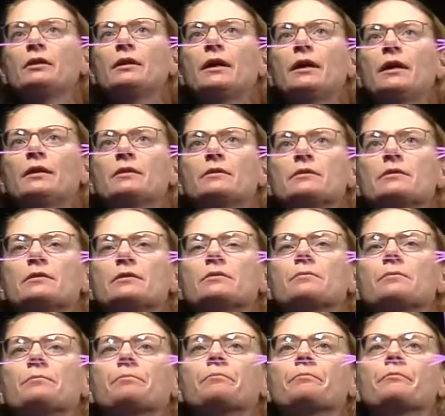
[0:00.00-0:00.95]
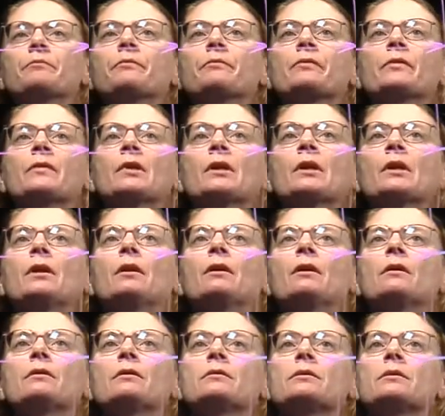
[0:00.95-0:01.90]
lens.
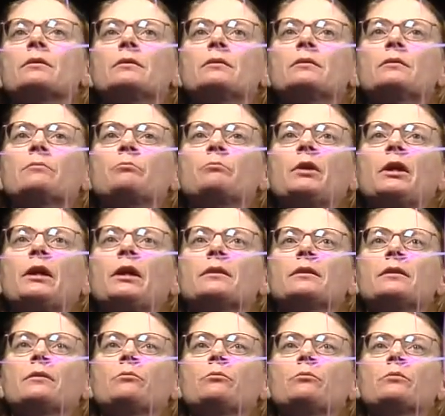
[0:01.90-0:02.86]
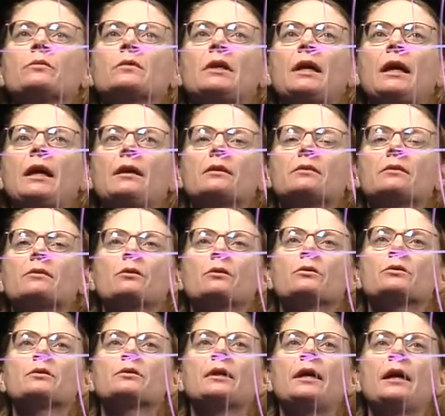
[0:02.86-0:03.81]
This is because it takes
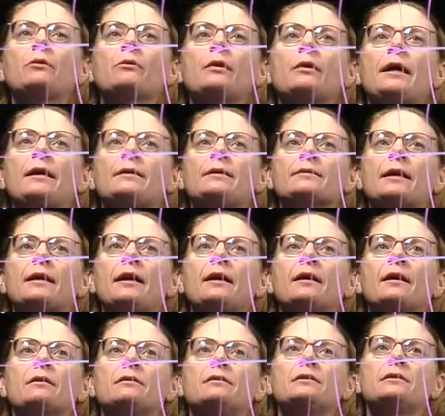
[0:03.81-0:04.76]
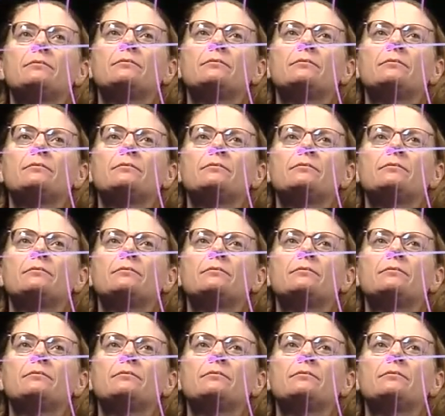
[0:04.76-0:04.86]
those light rays and